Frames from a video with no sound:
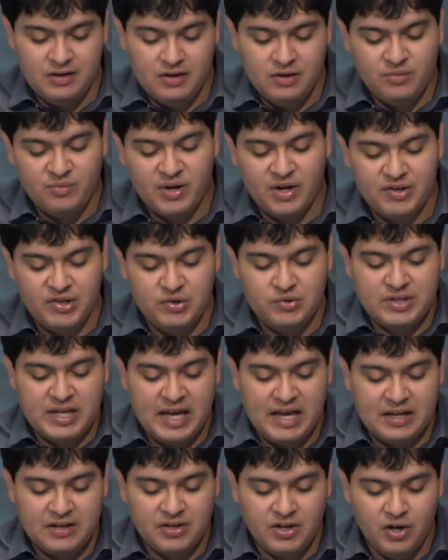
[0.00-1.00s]
While you
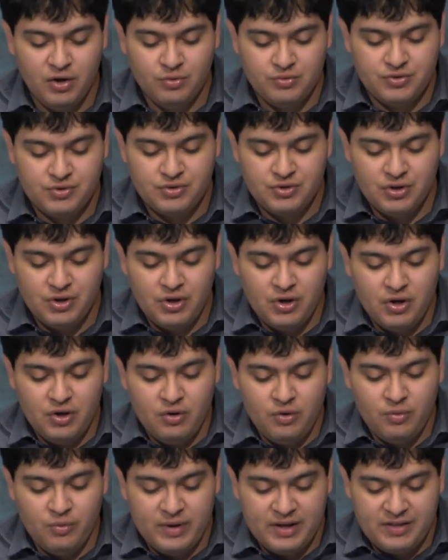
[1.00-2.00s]
take notes
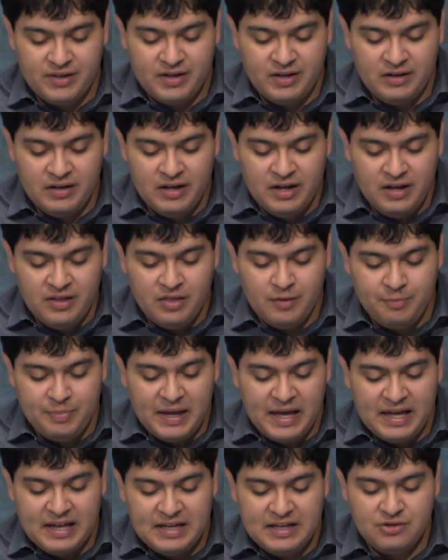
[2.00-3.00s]
with it, The
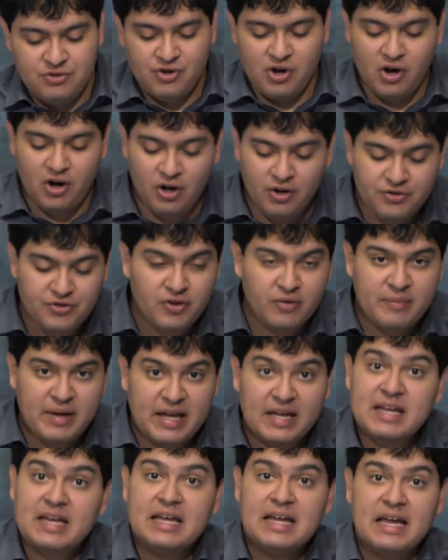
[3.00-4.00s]
pen is also
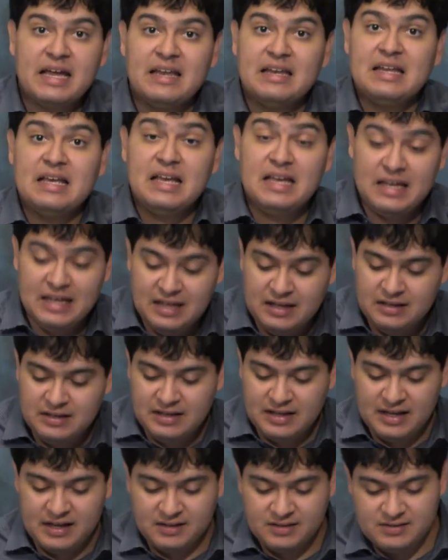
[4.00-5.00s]
making an
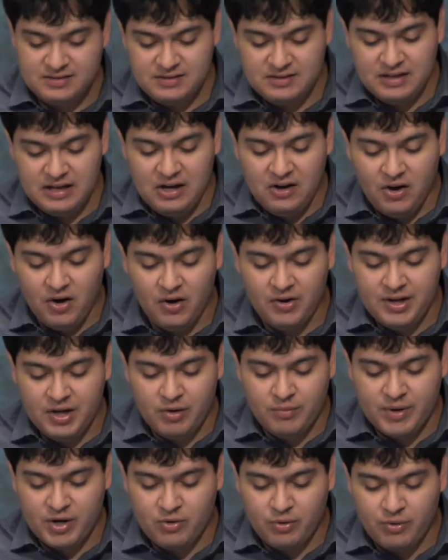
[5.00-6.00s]
indexed audio
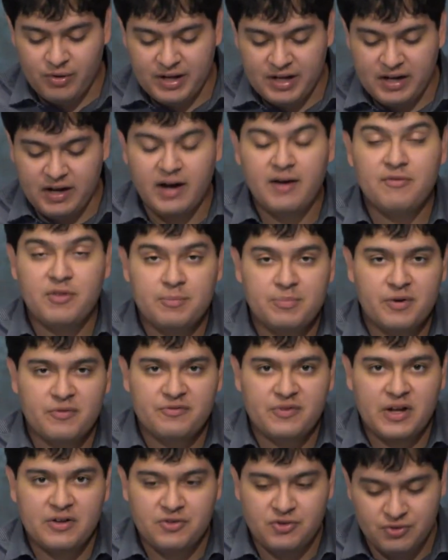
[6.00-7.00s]
recording of the
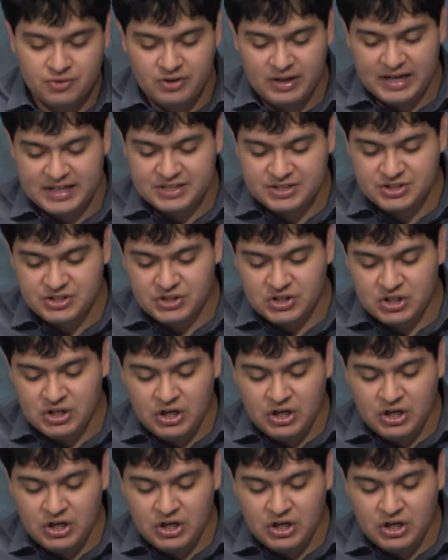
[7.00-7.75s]
professor's lecture